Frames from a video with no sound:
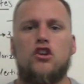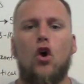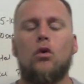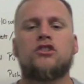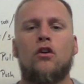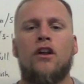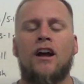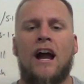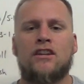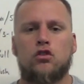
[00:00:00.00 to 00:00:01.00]
Yo, what's going
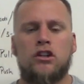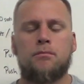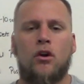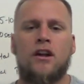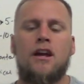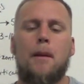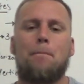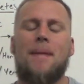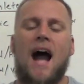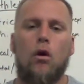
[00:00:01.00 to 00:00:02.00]
on guys? Chris Barnard
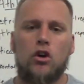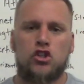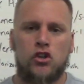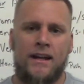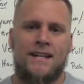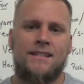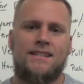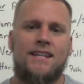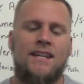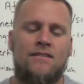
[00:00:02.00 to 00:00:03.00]
here, Power
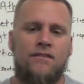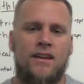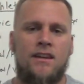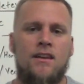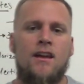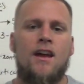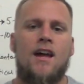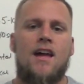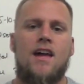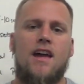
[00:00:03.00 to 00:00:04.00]
Training TV,
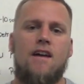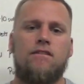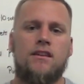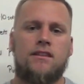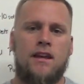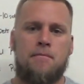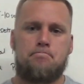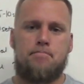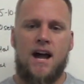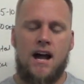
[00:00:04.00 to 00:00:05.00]

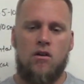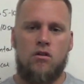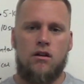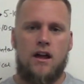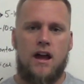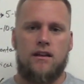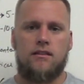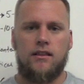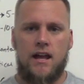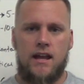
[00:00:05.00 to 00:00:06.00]
everything power,
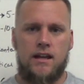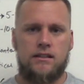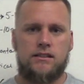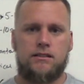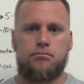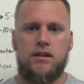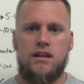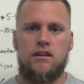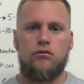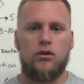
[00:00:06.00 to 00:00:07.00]
athletic,
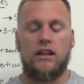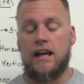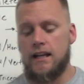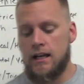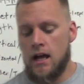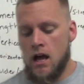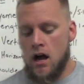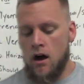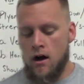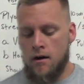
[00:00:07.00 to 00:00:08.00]
speed related.
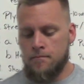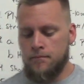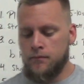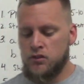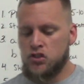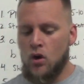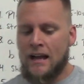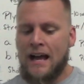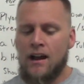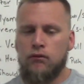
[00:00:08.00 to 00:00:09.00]
Um, so
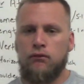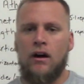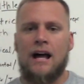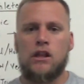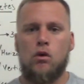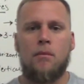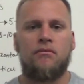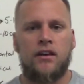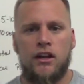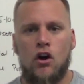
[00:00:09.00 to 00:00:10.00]
I got a
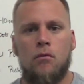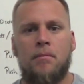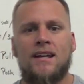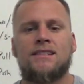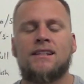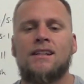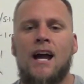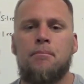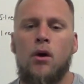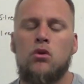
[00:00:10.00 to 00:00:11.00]
follow-up video. Basically,
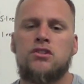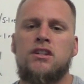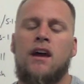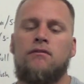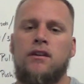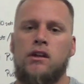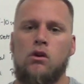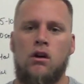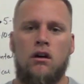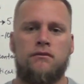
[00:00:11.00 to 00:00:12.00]
I posted that
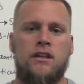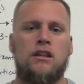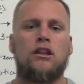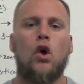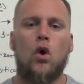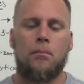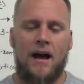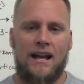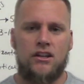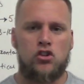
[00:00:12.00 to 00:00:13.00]
video of the lower
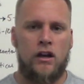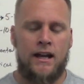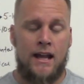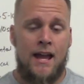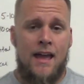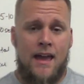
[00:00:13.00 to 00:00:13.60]
body training,